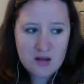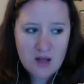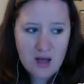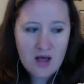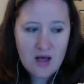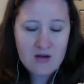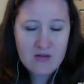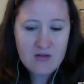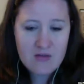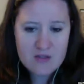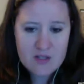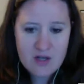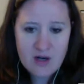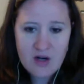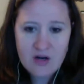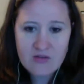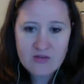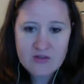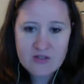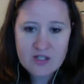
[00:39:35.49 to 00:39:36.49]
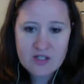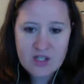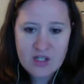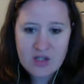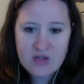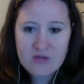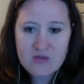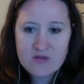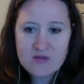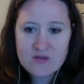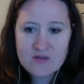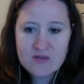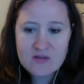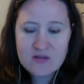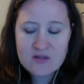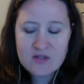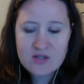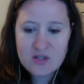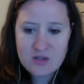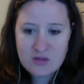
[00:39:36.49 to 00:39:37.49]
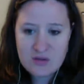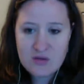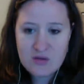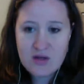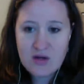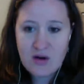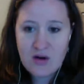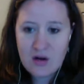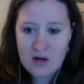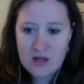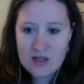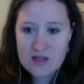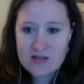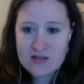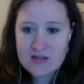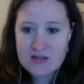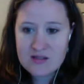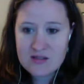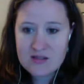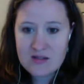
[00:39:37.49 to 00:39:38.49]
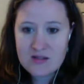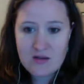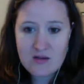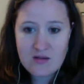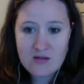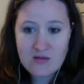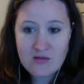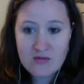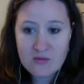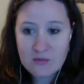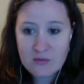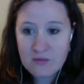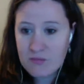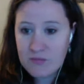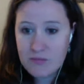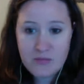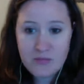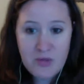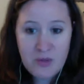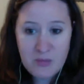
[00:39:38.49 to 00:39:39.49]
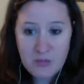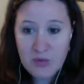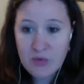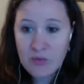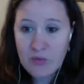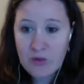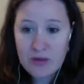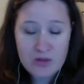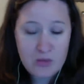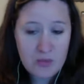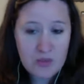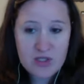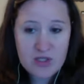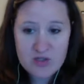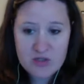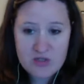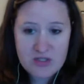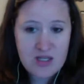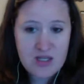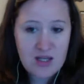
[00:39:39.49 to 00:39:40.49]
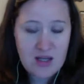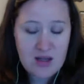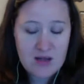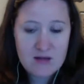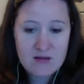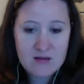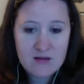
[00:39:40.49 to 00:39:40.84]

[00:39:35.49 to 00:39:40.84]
a lot of photographers can use to their audiences of people who want their pictures